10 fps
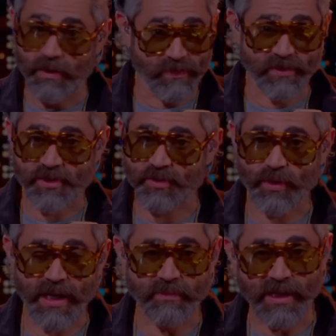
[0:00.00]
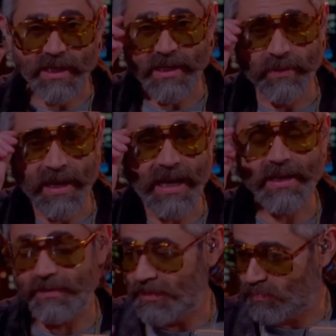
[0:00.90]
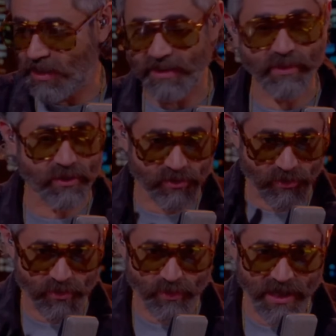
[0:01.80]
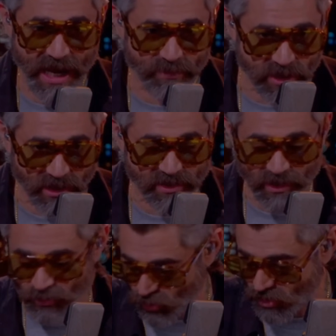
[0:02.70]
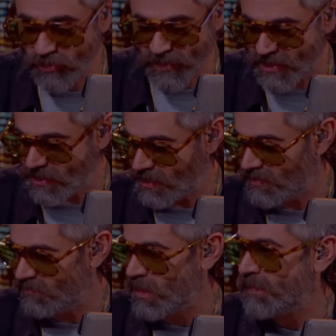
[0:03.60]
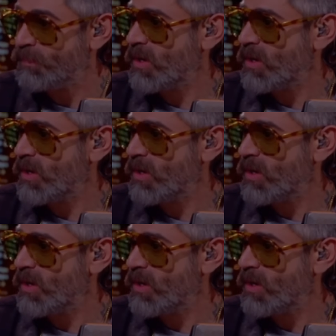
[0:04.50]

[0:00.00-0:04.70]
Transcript: This is what I mean. And that is, believe me, those are 3 objects that could be the end of me.